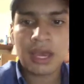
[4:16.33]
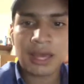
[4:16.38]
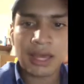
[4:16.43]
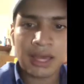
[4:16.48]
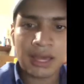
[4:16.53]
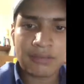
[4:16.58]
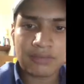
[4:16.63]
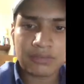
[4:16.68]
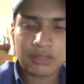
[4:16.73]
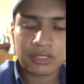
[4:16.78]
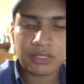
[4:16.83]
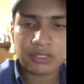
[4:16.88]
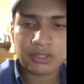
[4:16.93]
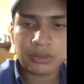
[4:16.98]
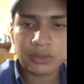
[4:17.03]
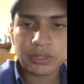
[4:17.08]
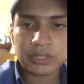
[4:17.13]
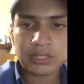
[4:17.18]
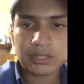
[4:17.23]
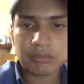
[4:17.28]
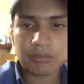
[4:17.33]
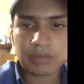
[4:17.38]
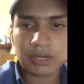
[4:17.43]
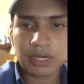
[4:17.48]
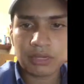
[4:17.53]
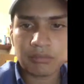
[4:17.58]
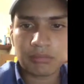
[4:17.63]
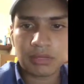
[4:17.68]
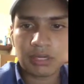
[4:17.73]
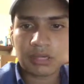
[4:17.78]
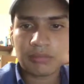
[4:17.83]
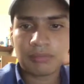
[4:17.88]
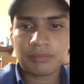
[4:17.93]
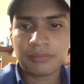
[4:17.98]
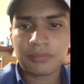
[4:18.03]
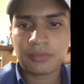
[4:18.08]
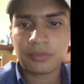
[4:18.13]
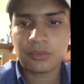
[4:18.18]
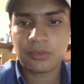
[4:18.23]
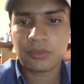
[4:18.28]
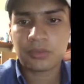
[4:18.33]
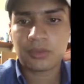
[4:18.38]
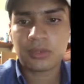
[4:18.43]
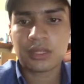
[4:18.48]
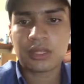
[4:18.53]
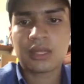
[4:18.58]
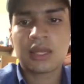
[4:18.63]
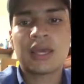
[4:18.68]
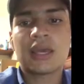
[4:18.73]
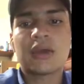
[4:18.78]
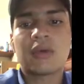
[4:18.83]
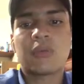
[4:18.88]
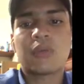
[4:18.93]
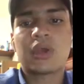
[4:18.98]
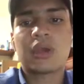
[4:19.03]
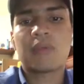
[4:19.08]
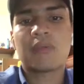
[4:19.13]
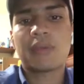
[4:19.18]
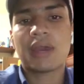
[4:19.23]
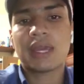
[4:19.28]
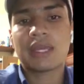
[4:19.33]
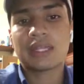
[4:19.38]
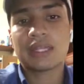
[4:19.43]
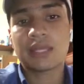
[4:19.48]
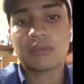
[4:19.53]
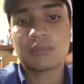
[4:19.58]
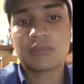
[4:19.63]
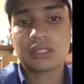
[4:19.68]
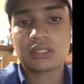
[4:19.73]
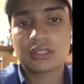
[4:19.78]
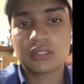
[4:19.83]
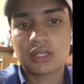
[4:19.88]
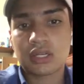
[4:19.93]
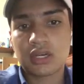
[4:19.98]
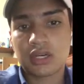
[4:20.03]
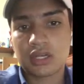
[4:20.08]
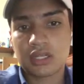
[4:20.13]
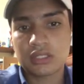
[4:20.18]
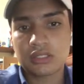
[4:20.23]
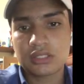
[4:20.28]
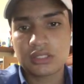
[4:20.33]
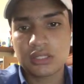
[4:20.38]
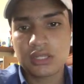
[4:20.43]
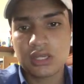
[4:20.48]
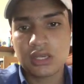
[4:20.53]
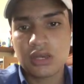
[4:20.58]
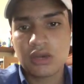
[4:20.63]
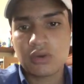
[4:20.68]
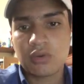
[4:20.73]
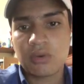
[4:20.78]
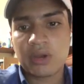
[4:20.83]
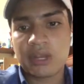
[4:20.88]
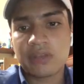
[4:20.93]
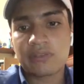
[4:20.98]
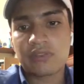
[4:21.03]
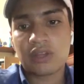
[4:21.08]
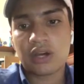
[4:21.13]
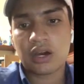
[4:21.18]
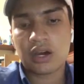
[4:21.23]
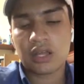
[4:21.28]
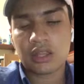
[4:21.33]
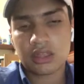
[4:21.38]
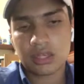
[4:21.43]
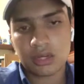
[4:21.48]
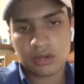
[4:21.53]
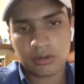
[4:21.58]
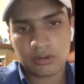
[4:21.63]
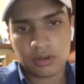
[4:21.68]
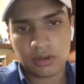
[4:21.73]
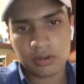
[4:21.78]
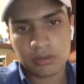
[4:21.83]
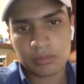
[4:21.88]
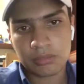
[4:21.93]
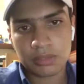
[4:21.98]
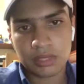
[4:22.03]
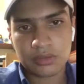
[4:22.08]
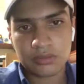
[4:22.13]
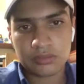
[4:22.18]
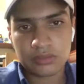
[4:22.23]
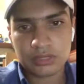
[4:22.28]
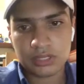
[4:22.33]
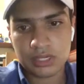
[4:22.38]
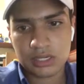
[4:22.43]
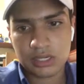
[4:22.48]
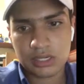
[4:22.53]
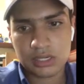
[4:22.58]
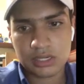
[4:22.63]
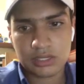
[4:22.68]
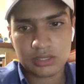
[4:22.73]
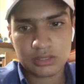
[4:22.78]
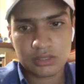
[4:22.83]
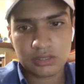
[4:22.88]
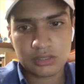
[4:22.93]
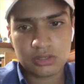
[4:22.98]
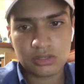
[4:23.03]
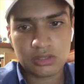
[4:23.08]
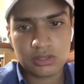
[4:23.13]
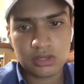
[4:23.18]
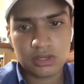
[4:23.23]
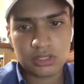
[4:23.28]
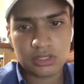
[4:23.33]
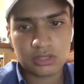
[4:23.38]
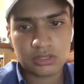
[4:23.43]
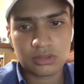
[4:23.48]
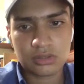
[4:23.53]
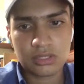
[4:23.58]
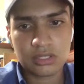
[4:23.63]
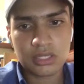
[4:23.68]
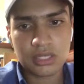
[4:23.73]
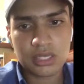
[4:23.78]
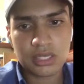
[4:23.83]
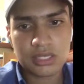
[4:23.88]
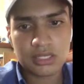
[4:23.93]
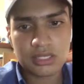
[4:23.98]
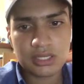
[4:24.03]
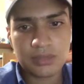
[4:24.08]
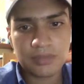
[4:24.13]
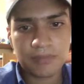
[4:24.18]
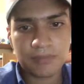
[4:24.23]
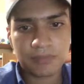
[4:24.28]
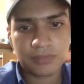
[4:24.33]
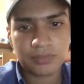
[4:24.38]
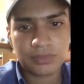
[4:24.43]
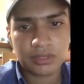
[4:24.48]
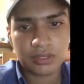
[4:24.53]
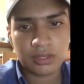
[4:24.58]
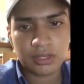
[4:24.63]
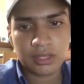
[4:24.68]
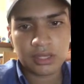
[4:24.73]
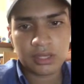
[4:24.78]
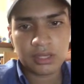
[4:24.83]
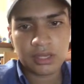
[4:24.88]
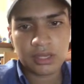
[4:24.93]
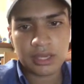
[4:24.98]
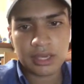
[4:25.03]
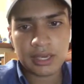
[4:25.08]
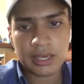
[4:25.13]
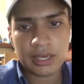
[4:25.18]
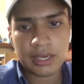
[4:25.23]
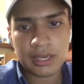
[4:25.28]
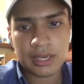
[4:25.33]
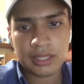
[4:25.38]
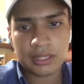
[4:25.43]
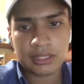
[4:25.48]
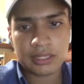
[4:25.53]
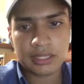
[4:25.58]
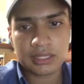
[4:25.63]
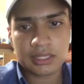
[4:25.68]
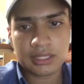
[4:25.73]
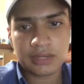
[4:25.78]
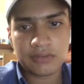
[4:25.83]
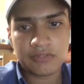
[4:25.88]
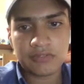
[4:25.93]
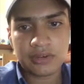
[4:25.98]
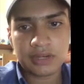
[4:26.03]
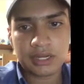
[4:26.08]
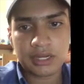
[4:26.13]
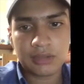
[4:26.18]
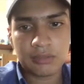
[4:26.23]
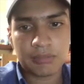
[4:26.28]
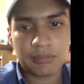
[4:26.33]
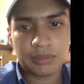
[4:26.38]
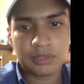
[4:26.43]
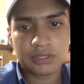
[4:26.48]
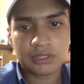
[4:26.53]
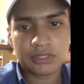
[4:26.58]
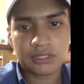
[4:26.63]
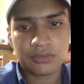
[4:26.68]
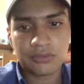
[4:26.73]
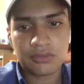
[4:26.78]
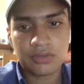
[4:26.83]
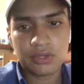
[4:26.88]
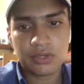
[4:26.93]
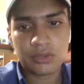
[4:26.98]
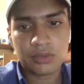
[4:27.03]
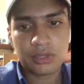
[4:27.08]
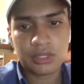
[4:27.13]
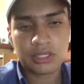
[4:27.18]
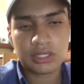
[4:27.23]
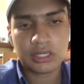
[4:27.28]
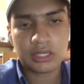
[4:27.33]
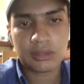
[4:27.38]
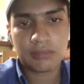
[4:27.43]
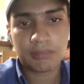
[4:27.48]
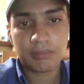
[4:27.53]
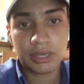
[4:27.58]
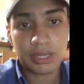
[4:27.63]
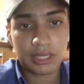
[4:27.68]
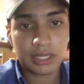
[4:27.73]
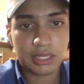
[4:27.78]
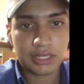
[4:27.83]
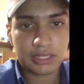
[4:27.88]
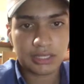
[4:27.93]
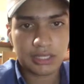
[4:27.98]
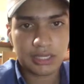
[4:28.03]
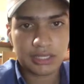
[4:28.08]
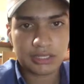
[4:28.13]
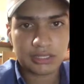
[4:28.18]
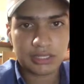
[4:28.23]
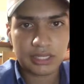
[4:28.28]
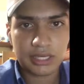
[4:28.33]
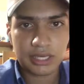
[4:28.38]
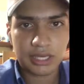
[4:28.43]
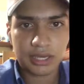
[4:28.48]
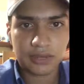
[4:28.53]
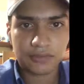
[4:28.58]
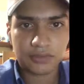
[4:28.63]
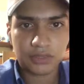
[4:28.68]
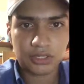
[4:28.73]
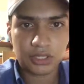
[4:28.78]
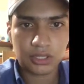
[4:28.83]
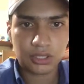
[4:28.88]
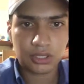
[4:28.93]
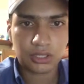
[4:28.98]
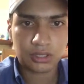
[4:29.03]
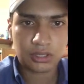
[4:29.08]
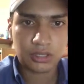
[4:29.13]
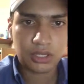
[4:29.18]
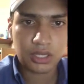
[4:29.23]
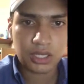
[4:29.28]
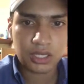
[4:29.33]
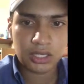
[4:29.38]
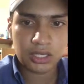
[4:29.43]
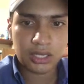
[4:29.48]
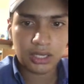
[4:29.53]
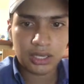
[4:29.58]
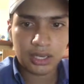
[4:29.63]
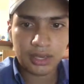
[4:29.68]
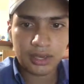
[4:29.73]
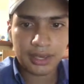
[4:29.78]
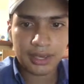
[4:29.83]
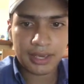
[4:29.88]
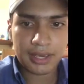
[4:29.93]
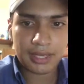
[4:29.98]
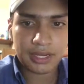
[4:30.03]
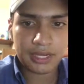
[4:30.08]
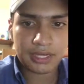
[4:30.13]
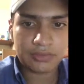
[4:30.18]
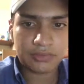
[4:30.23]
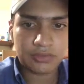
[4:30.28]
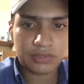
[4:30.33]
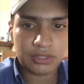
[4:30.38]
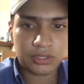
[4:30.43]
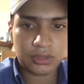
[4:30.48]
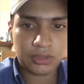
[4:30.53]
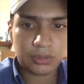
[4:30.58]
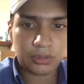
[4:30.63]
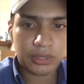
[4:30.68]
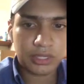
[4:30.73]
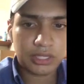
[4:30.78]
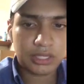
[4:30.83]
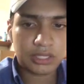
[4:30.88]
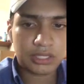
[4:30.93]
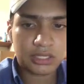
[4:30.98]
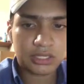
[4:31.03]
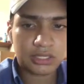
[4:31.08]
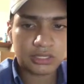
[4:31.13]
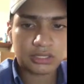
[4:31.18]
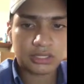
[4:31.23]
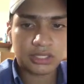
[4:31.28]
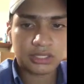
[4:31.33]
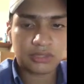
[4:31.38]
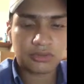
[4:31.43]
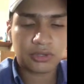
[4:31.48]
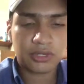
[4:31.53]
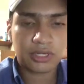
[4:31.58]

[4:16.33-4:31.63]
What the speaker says: After doing the mind map, we make them discuss with the other group of the tutors to tease the different points of view and the main ideas they have took. And after we discuss the